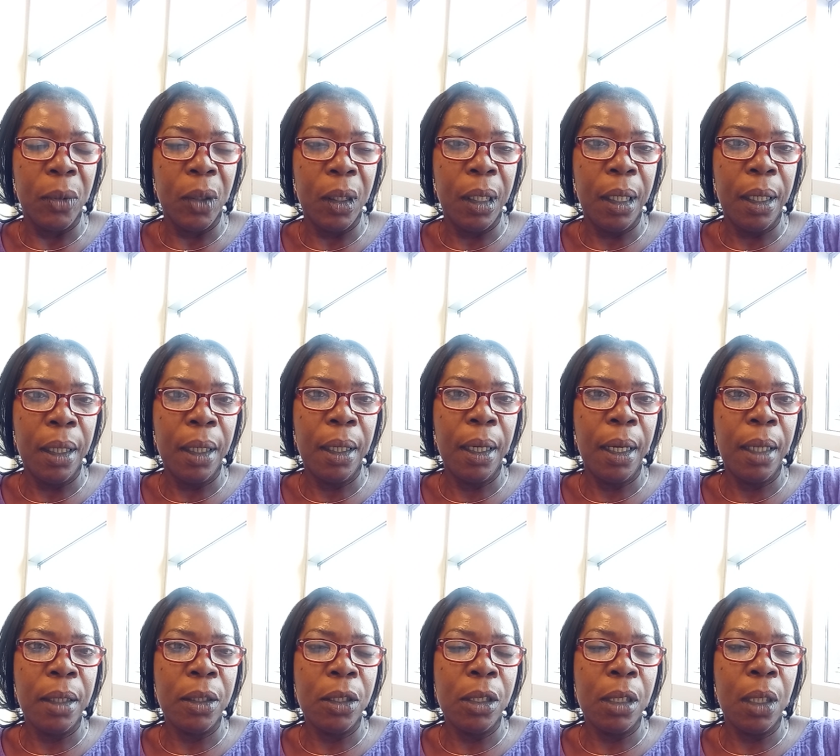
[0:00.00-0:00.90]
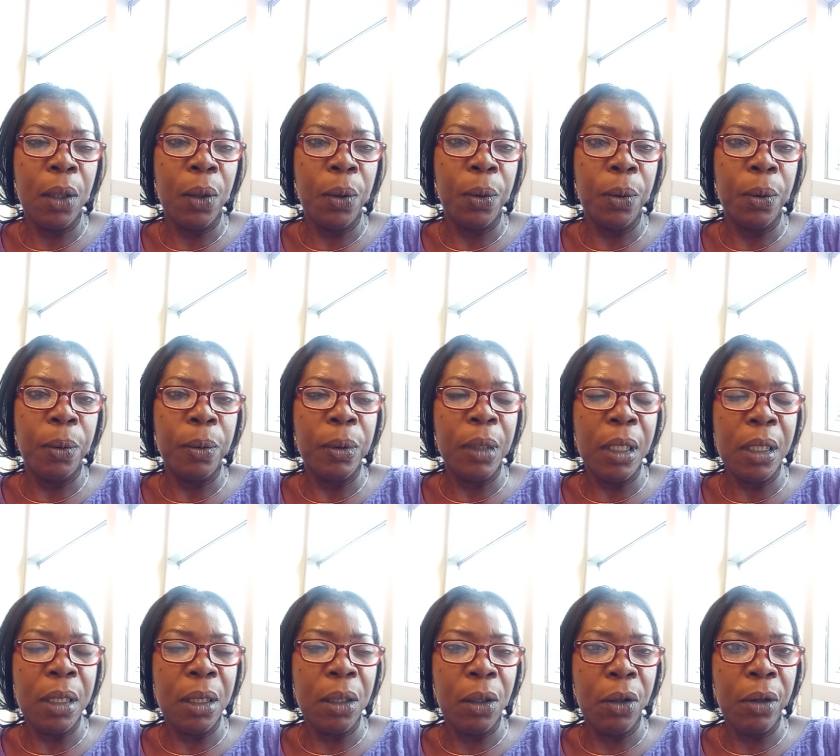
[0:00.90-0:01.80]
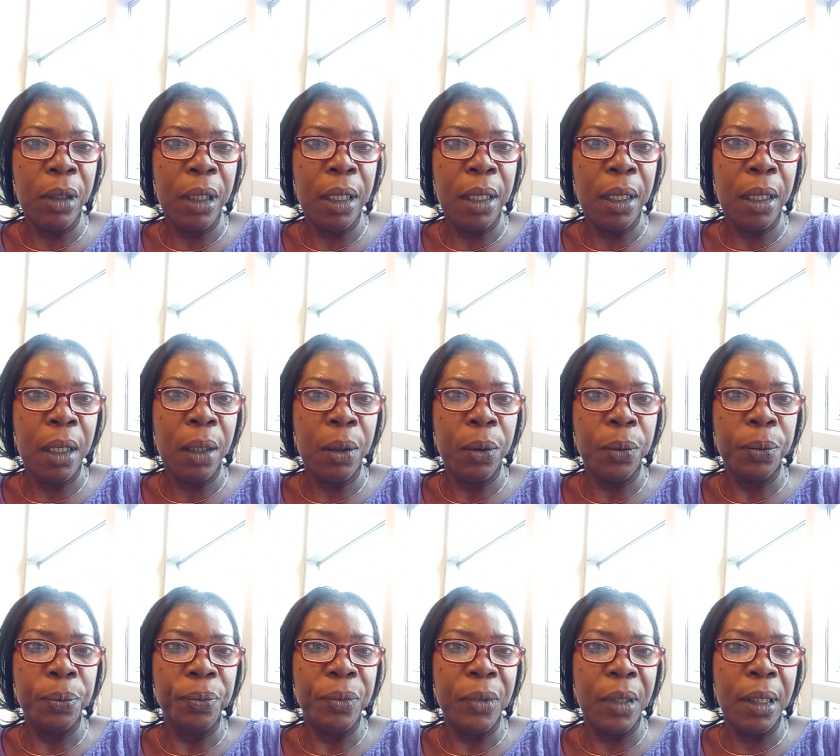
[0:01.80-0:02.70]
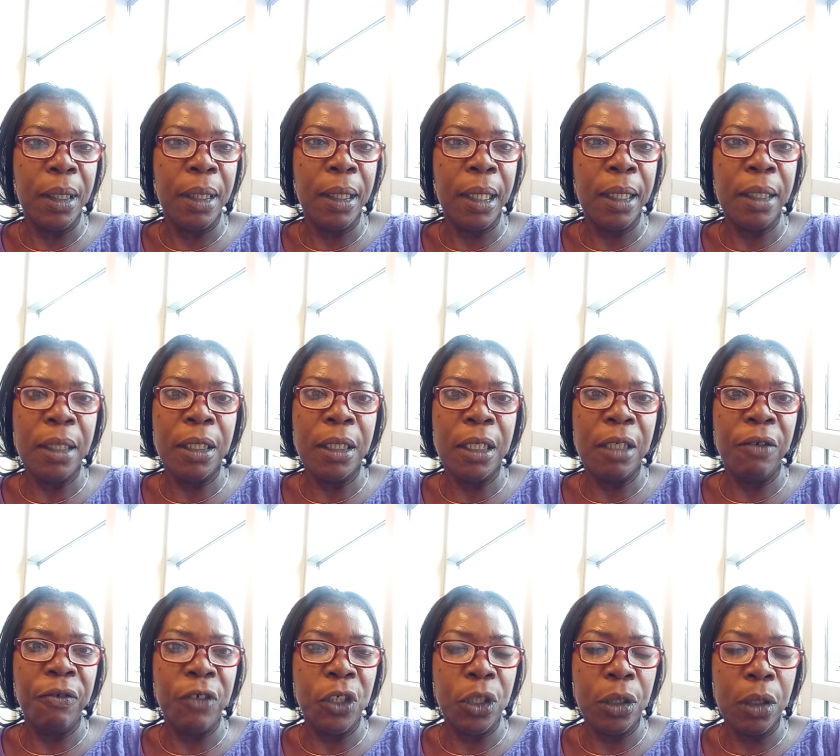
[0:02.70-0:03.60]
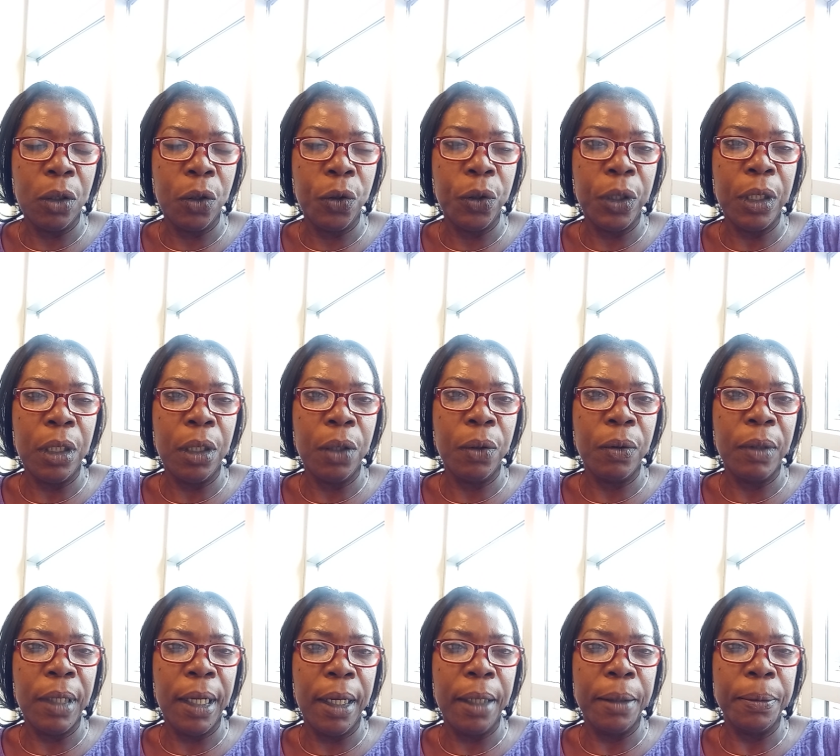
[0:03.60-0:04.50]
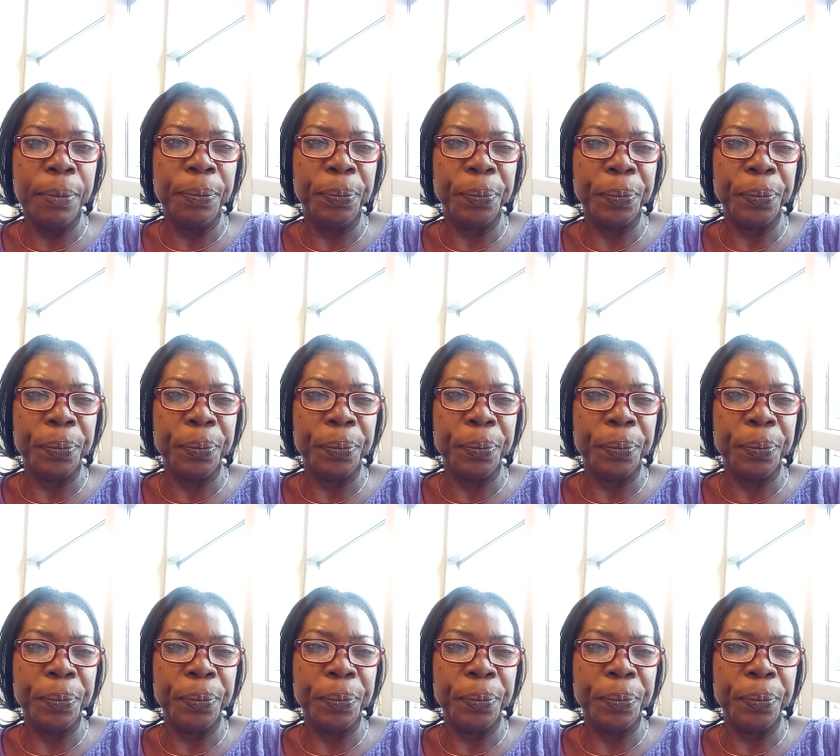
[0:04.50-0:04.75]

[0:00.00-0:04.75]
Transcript: Okay, and so this law, you know, letting the divisional court know that